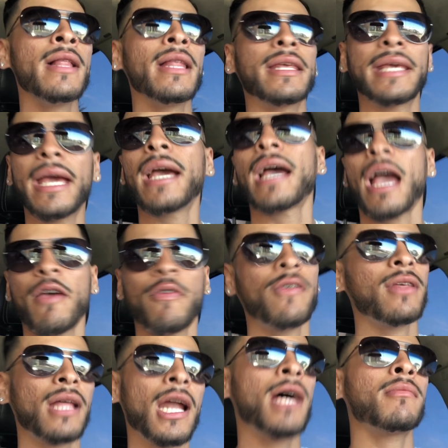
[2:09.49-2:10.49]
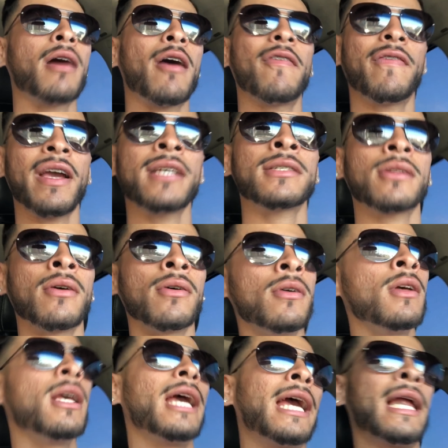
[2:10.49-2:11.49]
Yeah, I feel that on my face though.
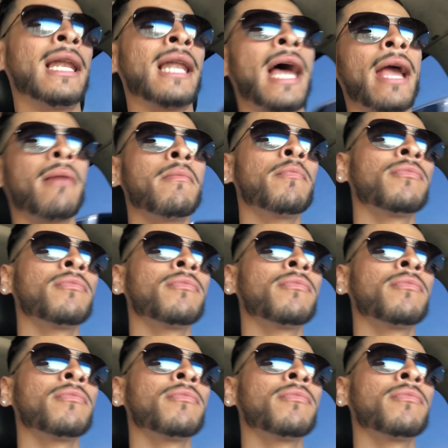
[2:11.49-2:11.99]
And like,